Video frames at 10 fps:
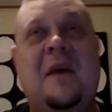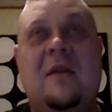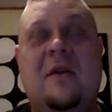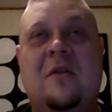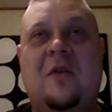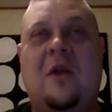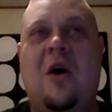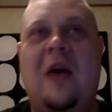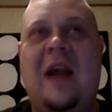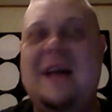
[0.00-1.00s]
the, the, the
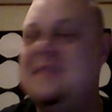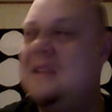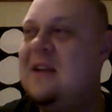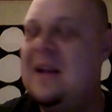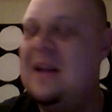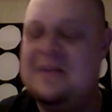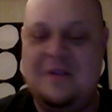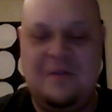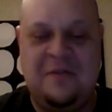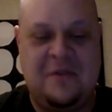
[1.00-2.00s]
long-lasting
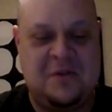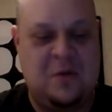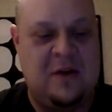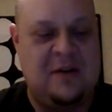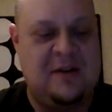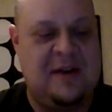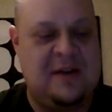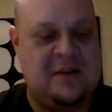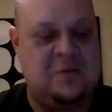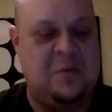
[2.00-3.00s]
lesson, the first one, I
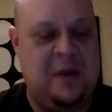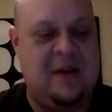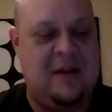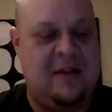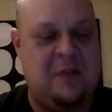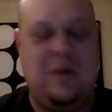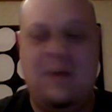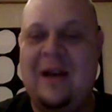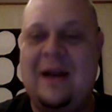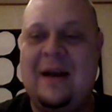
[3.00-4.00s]
guess, would be uh, that we
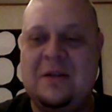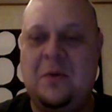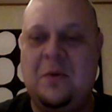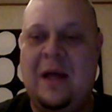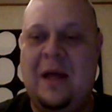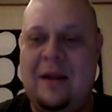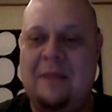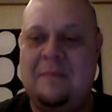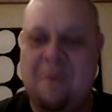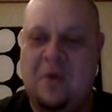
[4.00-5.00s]
realized. Well,
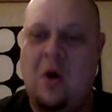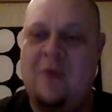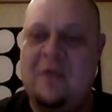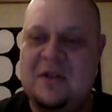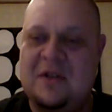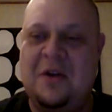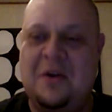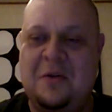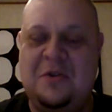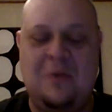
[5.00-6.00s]
you obviously
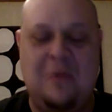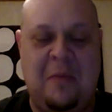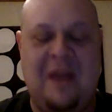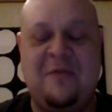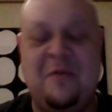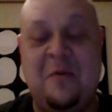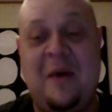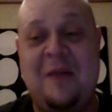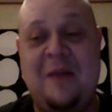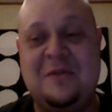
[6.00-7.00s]
don't do a platform
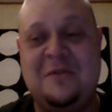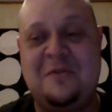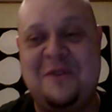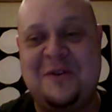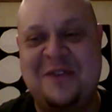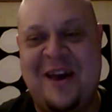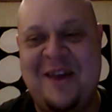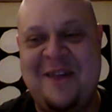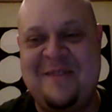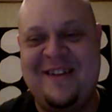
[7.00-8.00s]
game as your first
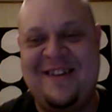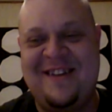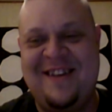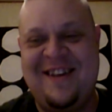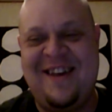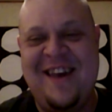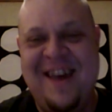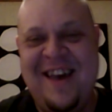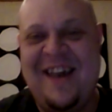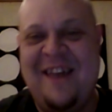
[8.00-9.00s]
game,
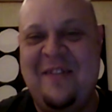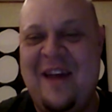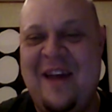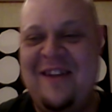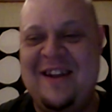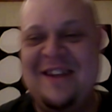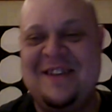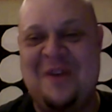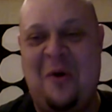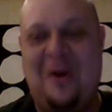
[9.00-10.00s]
and therein
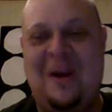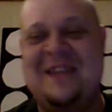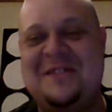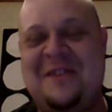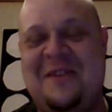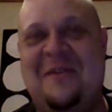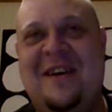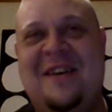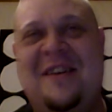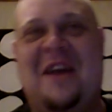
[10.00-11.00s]
is a whole list of
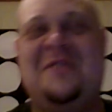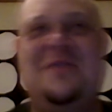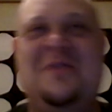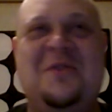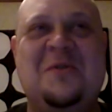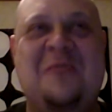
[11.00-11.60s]
uh, not to dos.